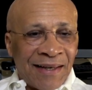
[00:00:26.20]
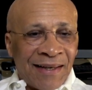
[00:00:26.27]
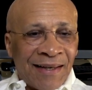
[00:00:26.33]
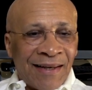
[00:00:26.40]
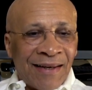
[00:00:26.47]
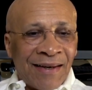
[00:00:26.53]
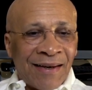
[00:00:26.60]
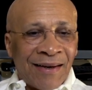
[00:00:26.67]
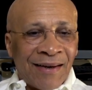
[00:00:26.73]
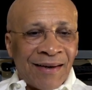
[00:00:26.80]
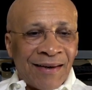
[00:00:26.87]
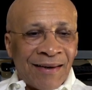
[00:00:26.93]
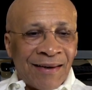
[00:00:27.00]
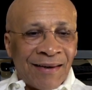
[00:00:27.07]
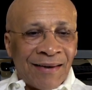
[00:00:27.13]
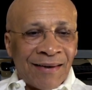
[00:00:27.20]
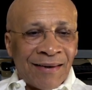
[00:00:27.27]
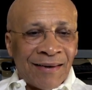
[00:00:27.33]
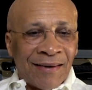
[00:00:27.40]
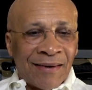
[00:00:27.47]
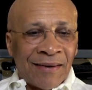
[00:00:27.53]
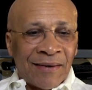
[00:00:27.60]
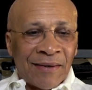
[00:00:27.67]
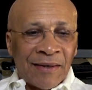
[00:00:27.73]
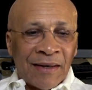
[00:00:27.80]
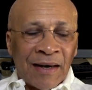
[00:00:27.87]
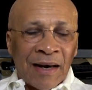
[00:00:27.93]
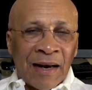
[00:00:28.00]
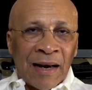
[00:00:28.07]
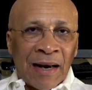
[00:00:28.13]
Uh,
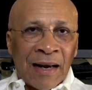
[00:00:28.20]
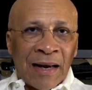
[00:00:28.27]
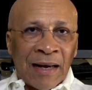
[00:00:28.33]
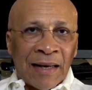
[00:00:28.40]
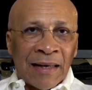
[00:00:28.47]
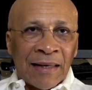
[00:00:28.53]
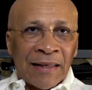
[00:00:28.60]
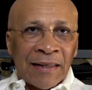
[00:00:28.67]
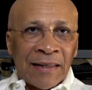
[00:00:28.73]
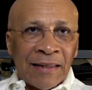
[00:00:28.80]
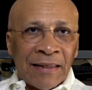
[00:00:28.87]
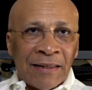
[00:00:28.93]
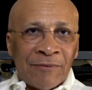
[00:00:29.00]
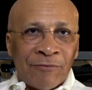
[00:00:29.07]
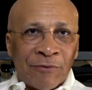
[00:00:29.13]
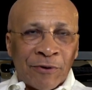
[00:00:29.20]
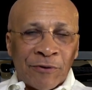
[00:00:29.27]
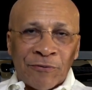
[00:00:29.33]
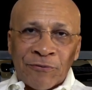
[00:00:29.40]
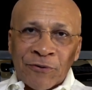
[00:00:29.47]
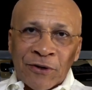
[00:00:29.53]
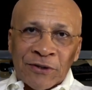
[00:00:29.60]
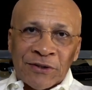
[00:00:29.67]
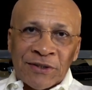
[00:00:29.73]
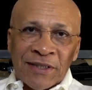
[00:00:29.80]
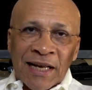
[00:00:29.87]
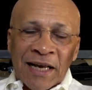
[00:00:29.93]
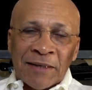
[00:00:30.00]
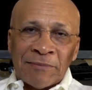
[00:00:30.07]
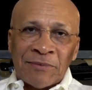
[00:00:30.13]
for the first
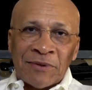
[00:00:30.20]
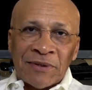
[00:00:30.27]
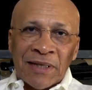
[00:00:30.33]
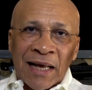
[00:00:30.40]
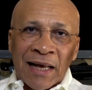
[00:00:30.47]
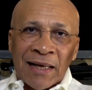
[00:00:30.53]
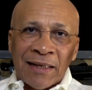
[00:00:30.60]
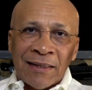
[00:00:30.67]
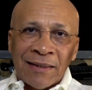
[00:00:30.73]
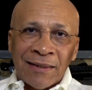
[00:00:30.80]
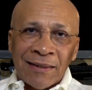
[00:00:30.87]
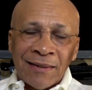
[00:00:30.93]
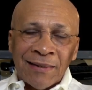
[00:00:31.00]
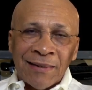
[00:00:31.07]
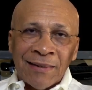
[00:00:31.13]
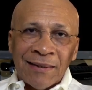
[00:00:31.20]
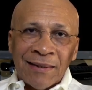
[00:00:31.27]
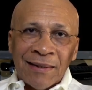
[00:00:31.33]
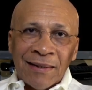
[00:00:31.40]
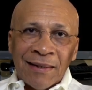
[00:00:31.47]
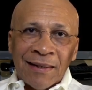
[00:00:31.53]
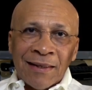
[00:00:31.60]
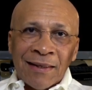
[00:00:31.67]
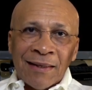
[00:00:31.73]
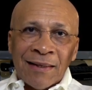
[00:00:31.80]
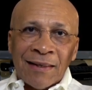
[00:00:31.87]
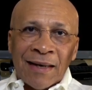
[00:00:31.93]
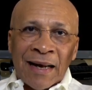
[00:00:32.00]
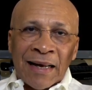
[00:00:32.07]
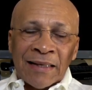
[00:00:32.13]
time today,
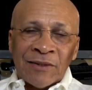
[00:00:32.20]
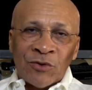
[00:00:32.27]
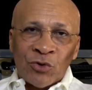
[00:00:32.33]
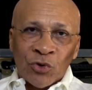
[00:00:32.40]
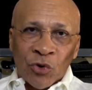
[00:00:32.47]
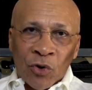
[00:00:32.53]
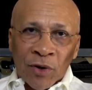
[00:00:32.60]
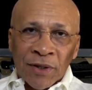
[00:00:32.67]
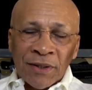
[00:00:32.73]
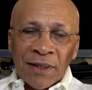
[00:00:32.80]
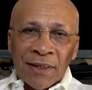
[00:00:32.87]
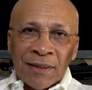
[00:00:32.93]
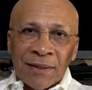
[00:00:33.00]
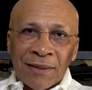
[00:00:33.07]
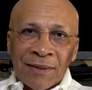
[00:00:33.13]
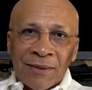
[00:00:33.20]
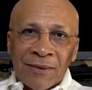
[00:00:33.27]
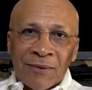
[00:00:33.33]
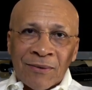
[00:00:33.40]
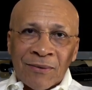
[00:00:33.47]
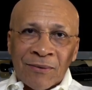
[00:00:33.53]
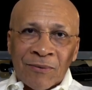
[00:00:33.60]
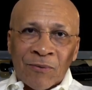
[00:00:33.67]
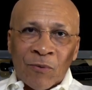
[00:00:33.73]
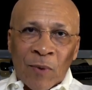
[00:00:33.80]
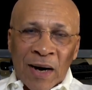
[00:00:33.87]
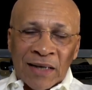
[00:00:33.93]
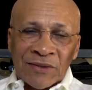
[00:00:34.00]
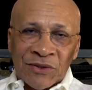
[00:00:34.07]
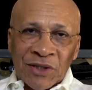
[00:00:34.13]
I enjoyed
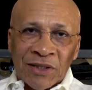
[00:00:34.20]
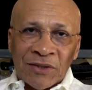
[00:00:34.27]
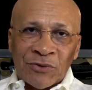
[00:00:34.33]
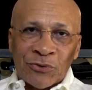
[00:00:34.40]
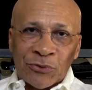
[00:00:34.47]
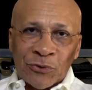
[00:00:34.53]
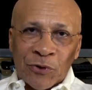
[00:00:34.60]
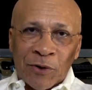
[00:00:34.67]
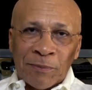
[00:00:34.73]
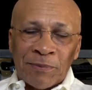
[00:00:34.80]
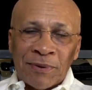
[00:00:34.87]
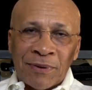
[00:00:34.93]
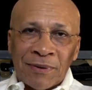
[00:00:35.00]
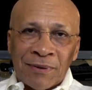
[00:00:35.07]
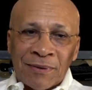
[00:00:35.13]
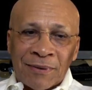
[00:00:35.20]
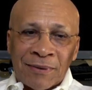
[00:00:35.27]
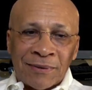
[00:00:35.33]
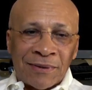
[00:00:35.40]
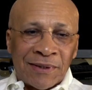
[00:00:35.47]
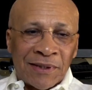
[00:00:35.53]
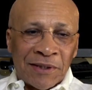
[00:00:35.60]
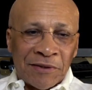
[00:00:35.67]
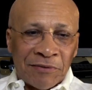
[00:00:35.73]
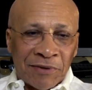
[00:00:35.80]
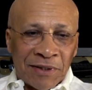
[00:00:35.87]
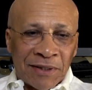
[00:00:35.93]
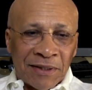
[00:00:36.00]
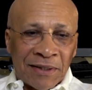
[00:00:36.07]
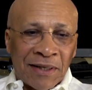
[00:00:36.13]
watching Trump on
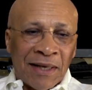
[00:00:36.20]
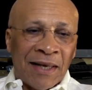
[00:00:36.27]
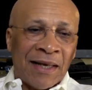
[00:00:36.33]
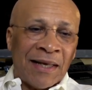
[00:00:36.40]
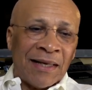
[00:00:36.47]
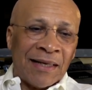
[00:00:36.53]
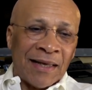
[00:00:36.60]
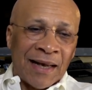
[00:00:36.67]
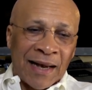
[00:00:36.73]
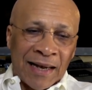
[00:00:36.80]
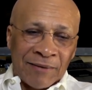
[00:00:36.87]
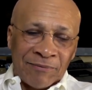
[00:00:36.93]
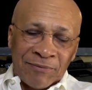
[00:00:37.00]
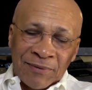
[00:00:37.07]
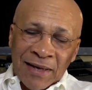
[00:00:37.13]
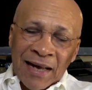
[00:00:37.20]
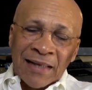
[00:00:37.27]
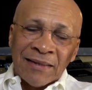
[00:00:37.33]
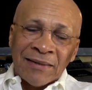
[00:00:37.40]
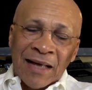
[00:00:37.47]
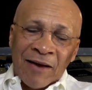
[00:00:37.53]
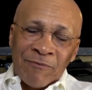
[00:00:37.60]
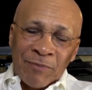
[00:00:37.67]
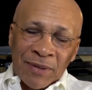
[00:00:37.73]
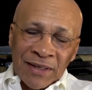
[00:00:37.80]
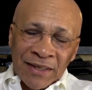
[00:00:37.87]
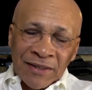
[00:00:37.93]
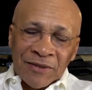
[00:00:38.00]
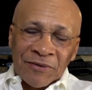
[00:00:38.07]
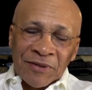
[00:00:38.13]
TV. I've been
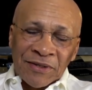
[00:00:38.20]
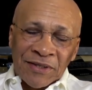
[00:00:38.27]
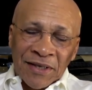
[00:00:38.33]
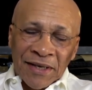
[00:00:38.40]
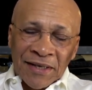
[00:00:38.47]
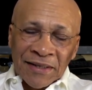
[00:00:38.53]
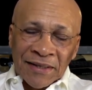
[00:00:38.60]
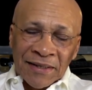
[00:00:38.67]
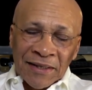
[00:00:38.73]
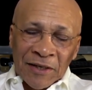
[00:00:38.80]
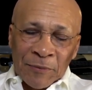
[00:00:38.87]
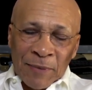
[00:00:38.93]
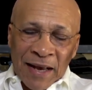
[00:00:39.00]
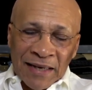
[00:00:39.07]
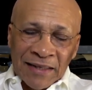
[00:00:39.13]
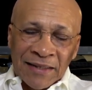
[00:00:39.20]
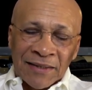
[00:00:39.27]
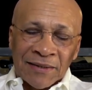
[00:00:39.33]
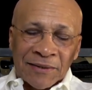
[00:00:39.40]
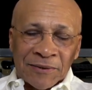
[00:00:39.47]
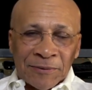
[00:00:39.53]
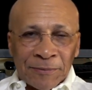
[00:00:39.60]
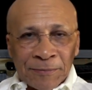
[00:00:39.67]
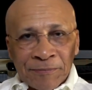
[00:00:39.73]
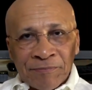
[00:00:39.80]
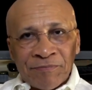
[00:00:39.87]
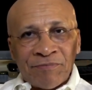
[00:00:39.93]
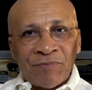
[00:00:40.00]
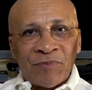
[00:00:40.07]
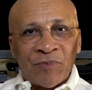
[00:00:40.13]
increasing it little by little
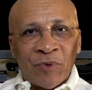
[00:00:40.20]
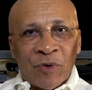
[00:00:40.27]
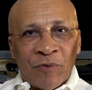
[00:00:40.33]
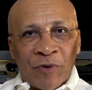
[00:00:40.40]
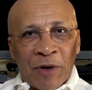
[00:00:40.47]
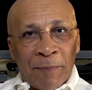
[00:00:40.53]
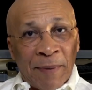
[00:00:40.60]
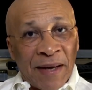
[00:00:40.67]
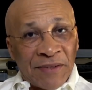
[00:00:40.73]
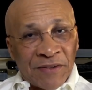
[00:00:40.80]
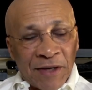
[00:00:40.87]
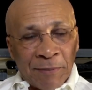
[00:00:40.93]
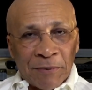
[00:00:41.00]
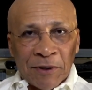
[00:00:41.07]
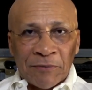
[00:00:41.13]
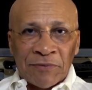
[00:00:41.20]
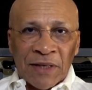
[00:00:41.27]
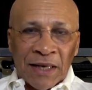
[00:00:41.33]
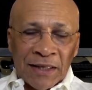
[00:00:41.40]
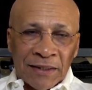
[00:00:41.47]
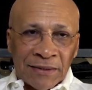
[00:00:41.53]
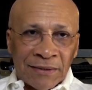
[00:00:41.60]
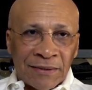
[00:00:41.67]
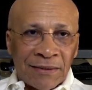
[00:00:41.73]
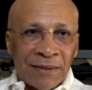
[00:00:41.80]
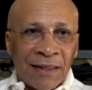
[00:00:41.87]
over the past couple of days.